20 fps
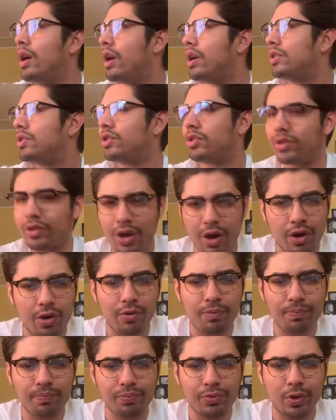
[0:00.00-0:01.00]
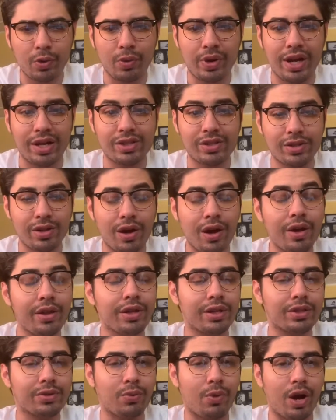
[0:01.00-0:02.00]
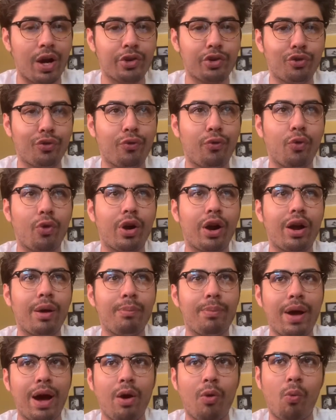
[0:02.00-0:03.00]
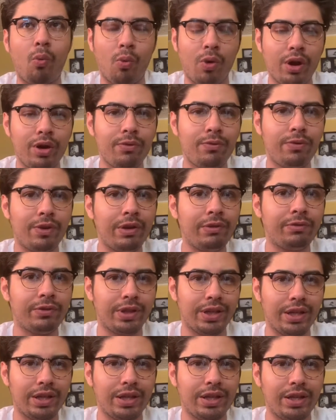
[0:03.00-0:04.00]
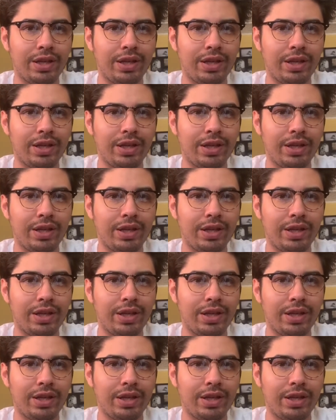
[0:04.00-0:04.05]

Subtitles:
So when I saw this watch for about $150,